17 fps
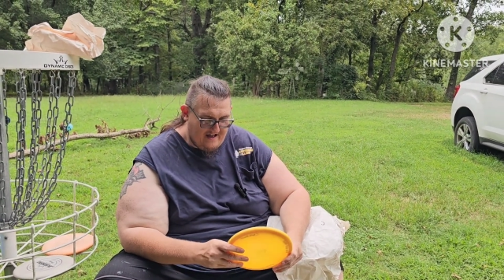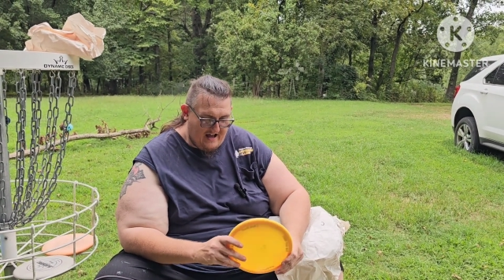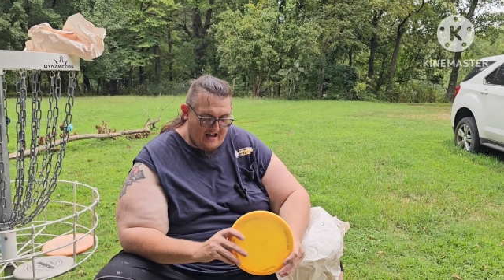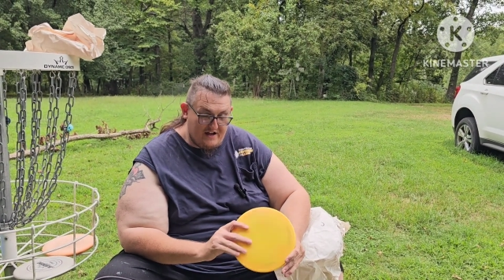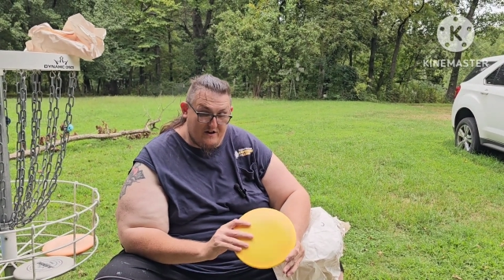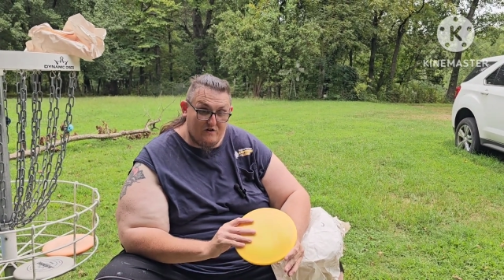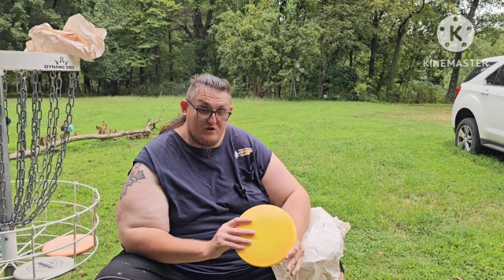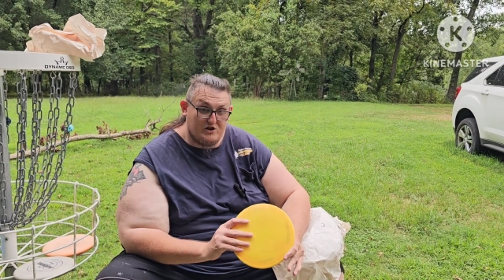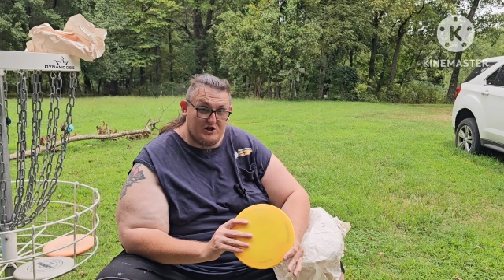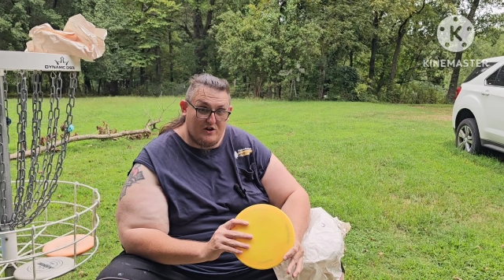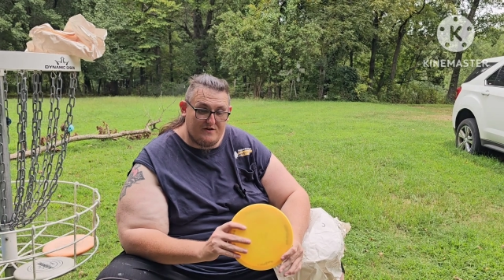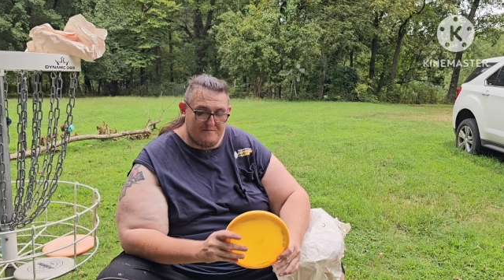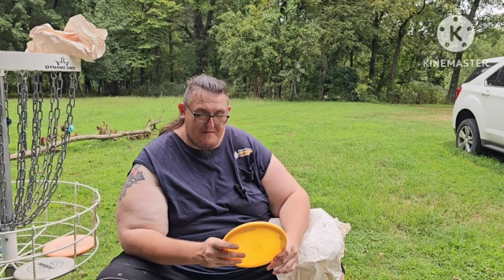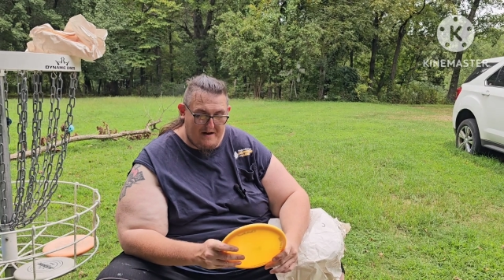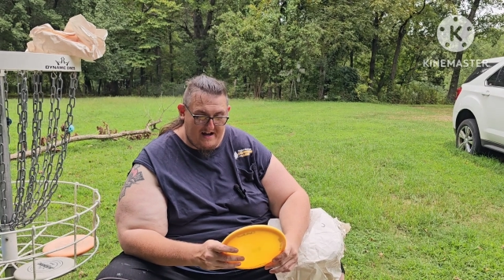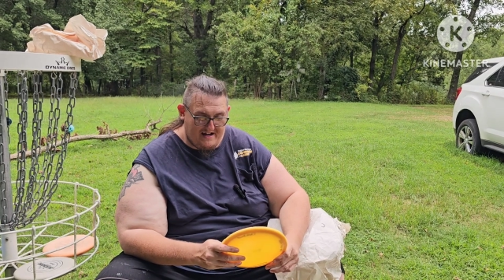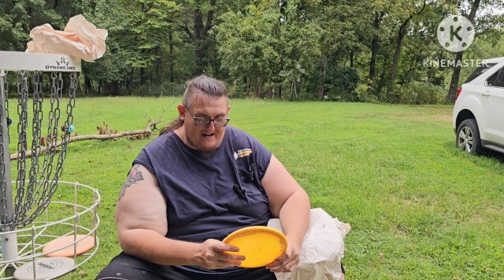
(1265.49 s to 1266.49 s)
I ain't going to show
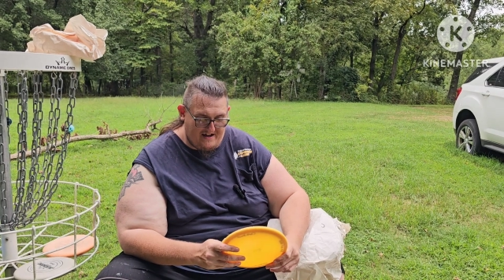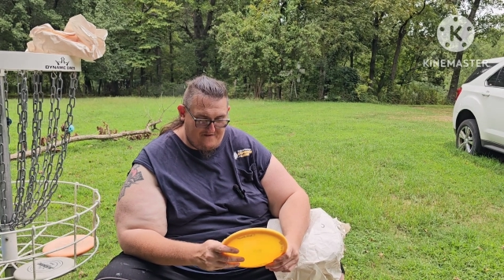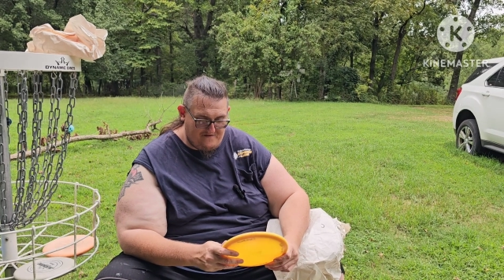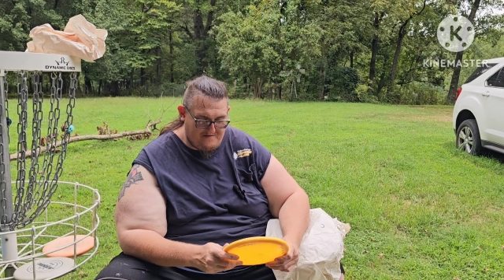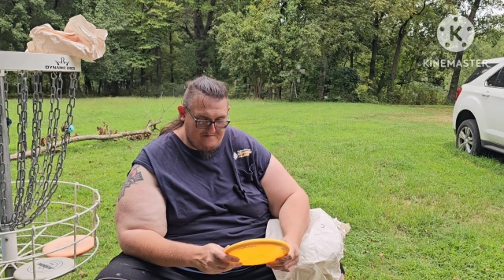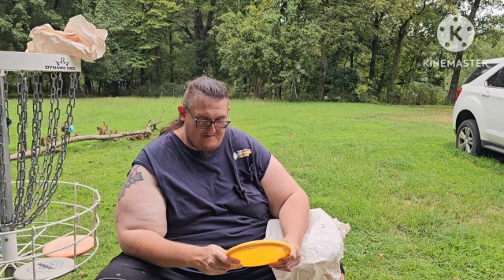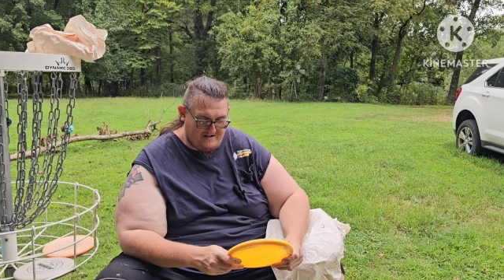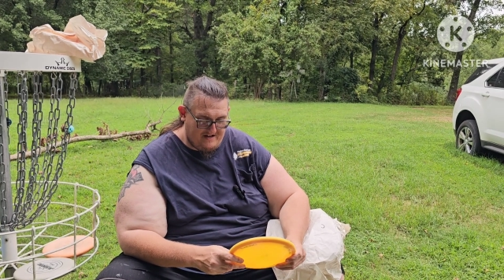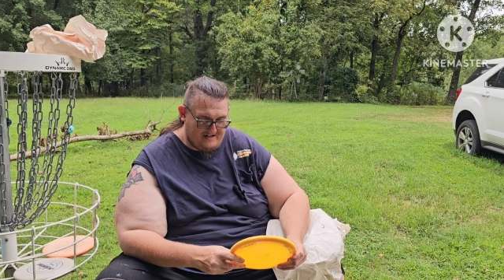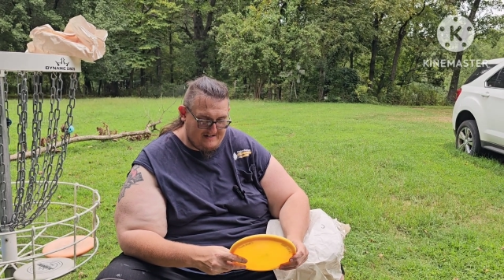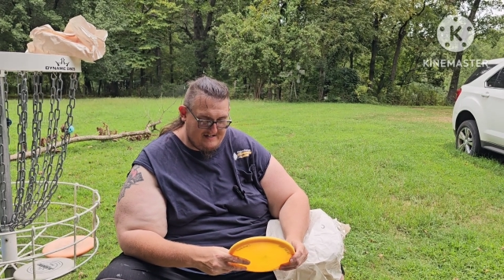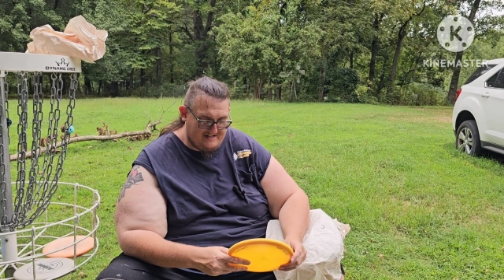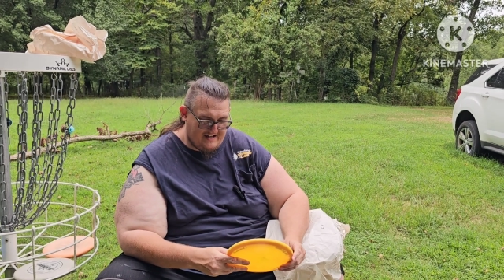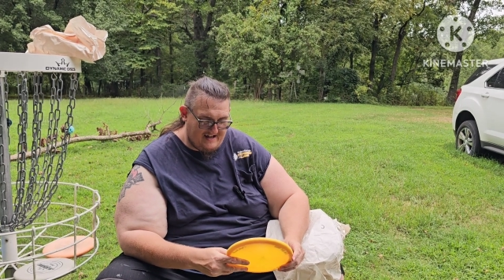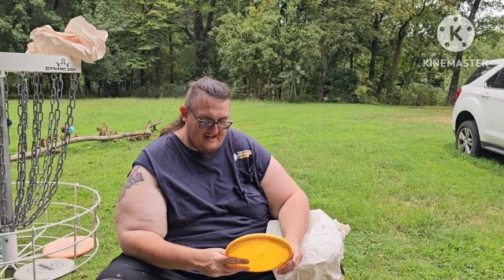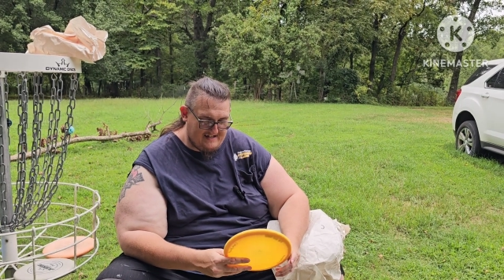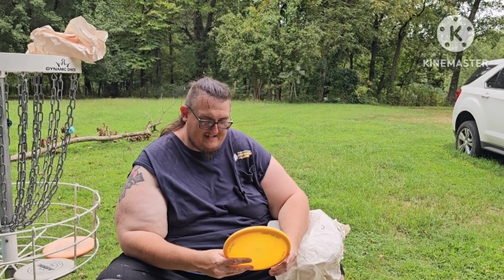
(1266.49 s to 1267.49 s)
the back of it because
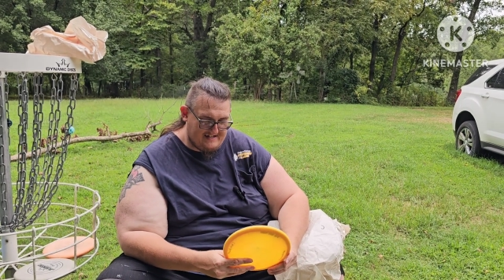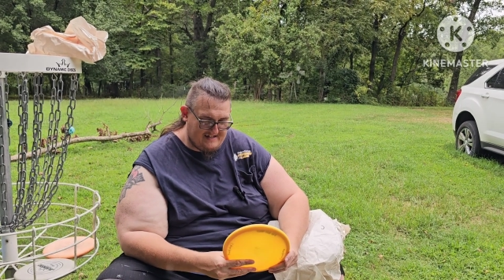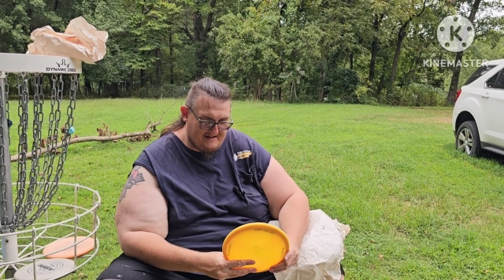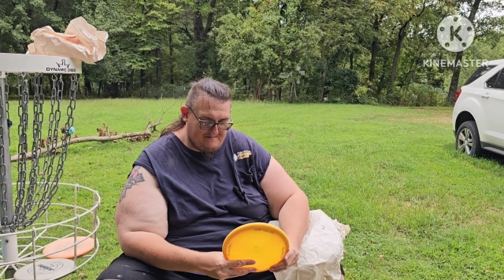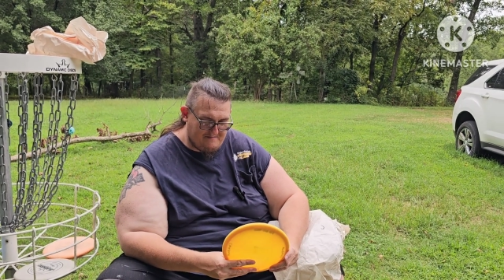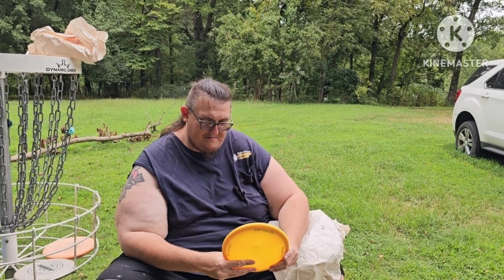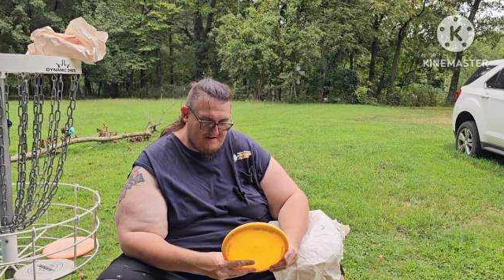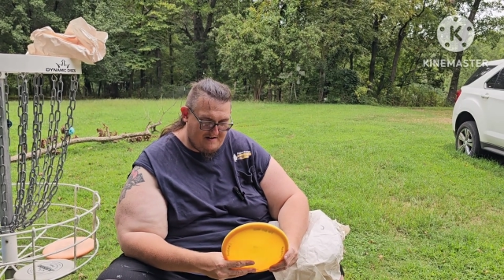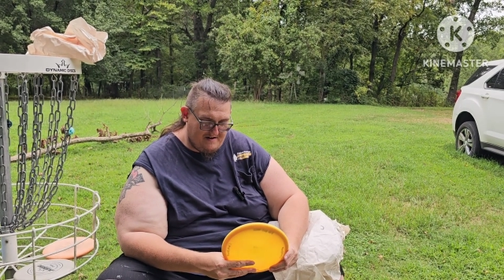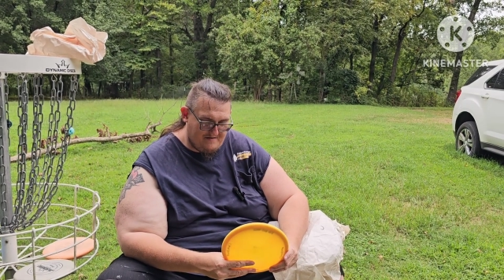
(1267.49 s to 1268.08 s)
it's got some